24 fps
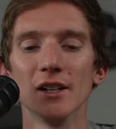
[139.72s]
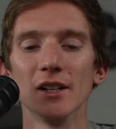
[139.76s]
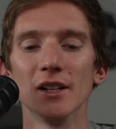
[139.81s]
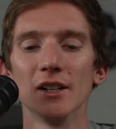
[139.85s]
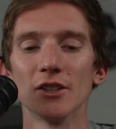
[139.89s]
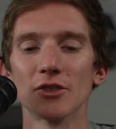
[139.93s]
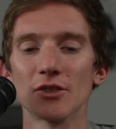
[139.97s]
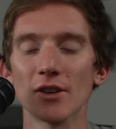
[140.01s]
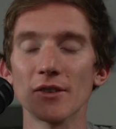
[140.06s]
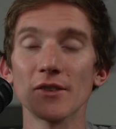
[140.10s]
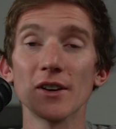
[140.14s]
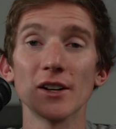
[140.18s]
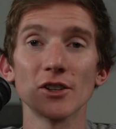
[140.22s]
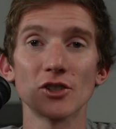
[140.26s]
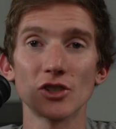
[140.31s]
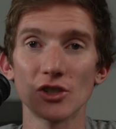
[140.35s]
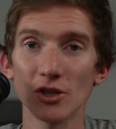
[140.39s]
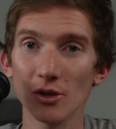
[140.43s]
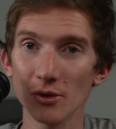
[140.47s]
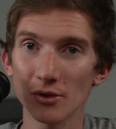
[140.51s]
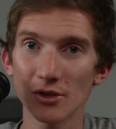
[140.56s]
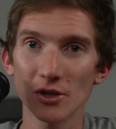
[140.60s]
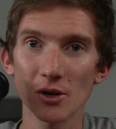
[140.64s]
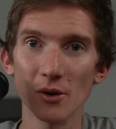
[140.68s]
so I've got
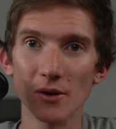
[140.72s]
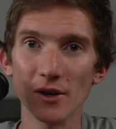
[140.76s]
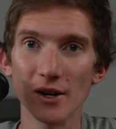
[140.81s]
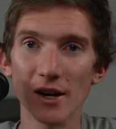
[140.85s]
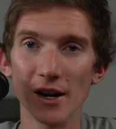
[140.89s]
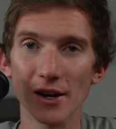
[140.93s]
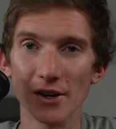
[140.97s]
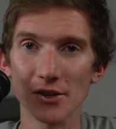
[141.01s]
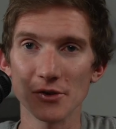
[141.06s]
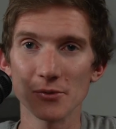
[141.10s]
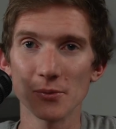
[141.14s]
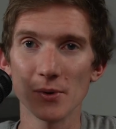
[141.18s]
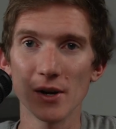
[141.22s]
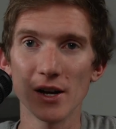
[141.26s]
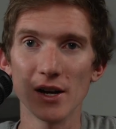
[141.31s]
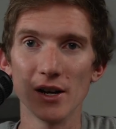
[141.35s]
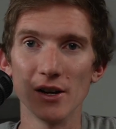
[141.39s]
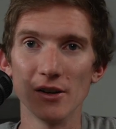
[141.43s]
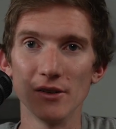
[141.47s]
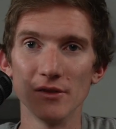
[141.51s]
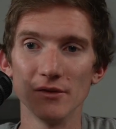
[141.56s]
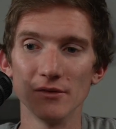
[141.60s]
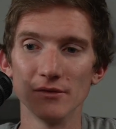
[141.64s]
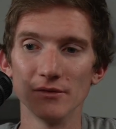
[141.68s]
shoots going on as
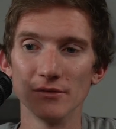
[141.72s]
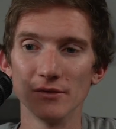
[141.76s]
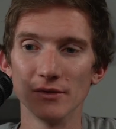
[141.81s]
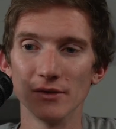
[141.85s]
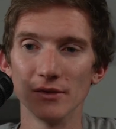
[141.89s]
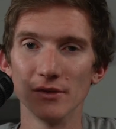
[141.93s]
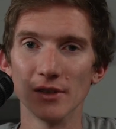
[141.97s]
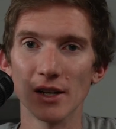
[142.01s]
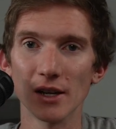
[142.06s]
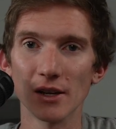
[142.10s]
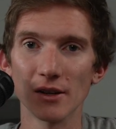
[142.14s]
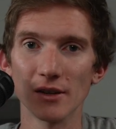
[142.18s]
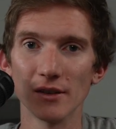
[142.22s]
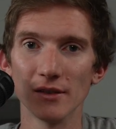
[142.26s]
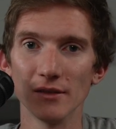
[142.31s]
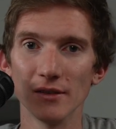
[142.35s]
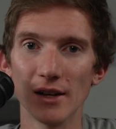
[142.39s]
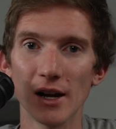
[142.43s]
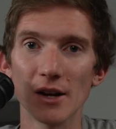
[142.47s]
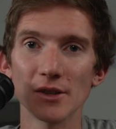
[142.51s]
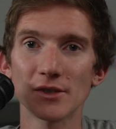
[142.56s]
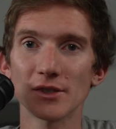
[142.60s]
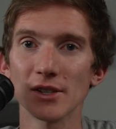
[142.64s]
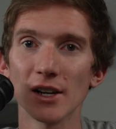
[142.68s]
well, like
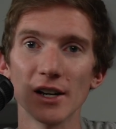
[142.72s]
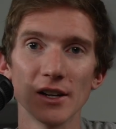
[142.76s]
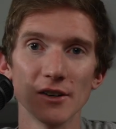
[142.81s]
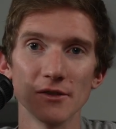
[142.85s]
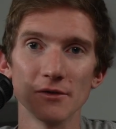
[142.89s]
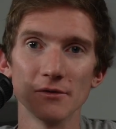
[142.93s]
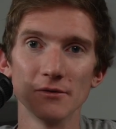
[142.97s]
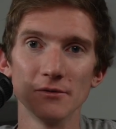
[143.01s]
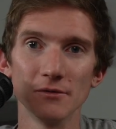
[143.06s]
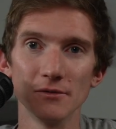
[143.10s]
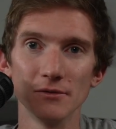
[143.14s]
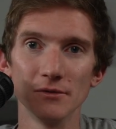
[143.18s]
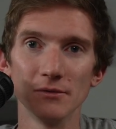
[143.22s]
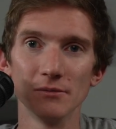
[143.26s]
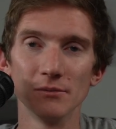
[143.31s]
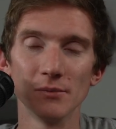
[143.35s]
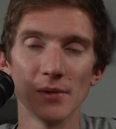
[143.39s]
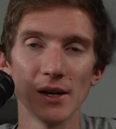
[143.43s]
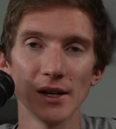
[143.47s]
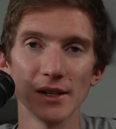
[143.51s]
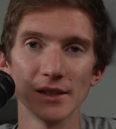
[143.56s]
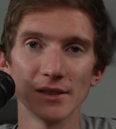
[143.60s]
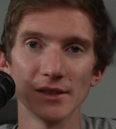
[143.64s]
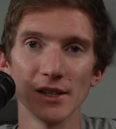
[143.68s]
outside of
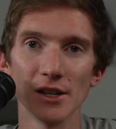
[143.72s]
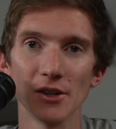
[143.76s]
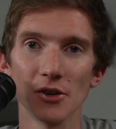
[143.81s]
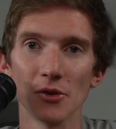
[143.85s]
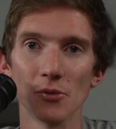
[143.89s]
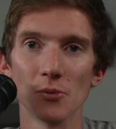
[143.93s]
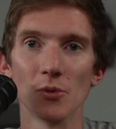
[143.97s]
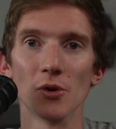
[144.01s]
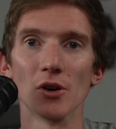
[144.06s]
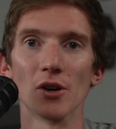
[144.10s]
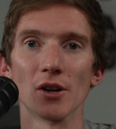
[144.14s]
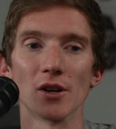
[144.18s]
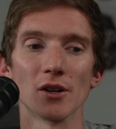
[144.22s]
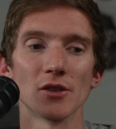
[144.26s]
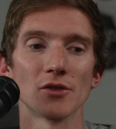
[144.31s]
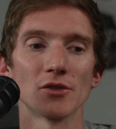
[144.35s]
my standard work.